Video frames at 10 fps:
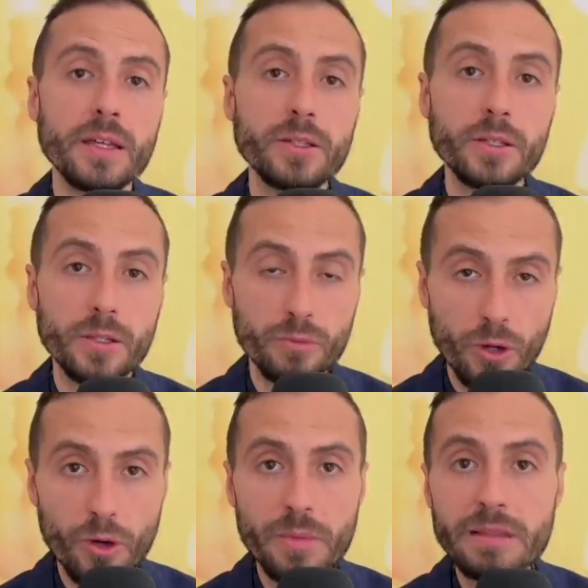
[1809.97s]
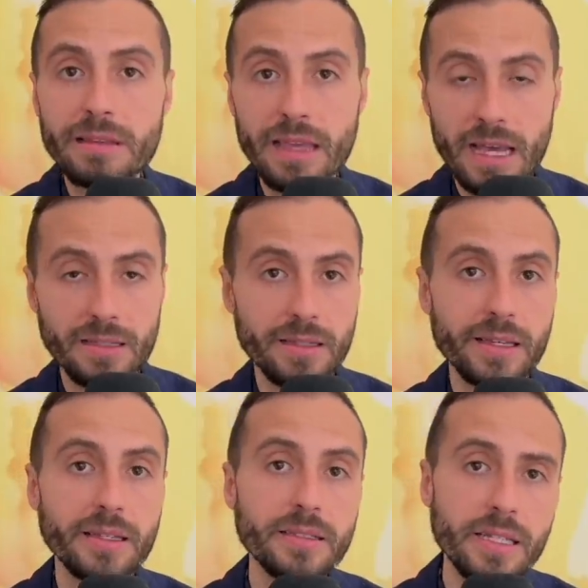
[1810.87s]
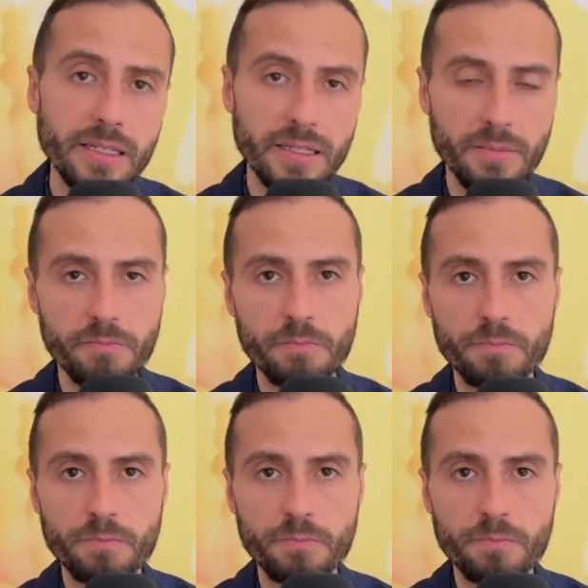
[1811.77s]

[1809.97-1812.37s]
to the Roman Catholic system?